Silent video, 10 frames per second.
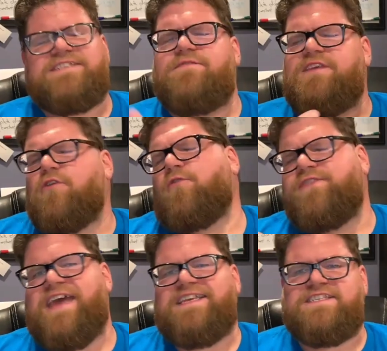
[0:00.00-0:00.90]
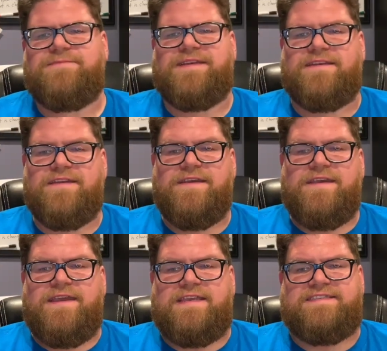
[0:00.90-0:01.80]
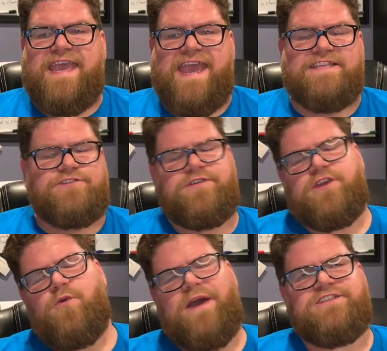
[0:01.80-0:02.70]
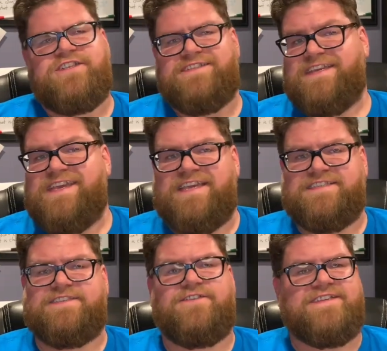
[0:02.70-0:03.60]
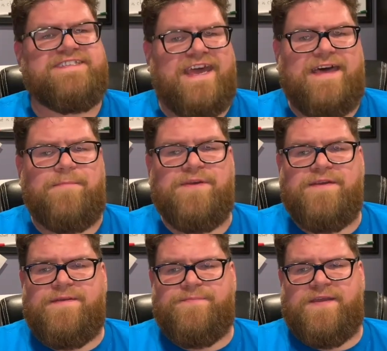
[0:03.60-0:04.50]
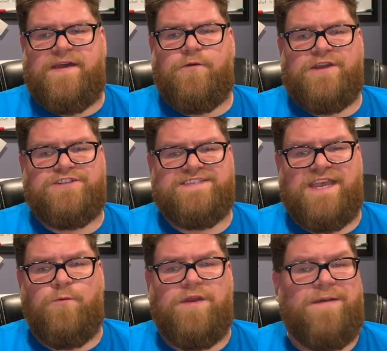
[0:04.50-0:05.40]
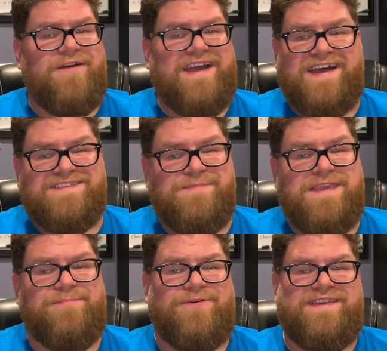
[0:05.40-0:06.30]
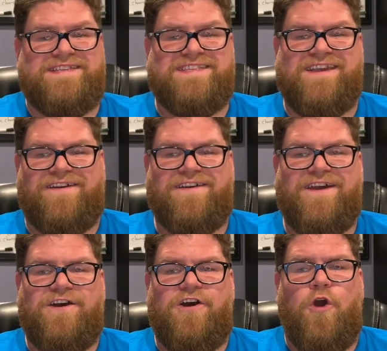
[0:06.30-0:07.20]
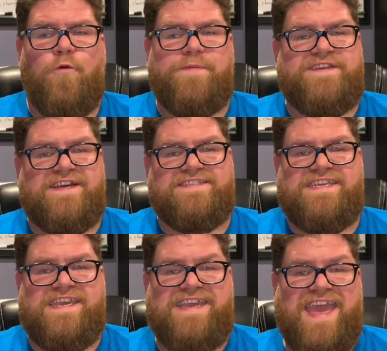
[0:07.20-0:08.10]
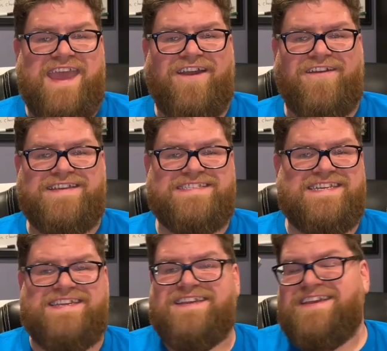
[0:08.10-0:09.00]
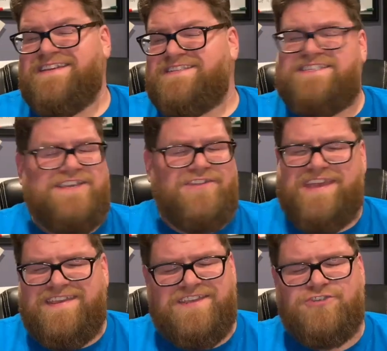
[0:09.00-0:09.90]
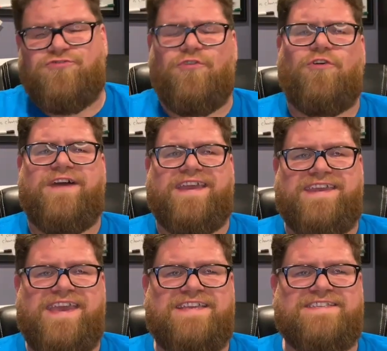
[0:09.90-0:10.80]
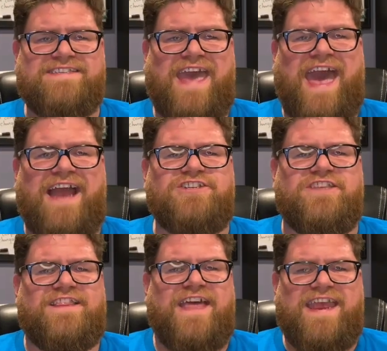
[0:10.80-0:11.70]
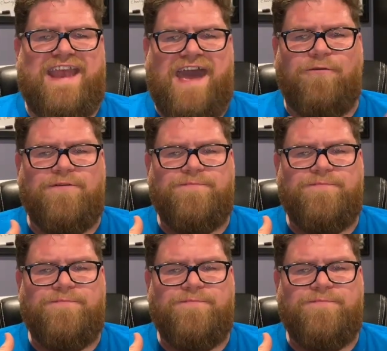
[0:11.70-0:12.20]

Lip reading: of the Old Testament is answering the questions that Kings is going to set up. Questions like, what about God's people? Is there hope? Does he care? Is he still in control? And Kings is actually laying out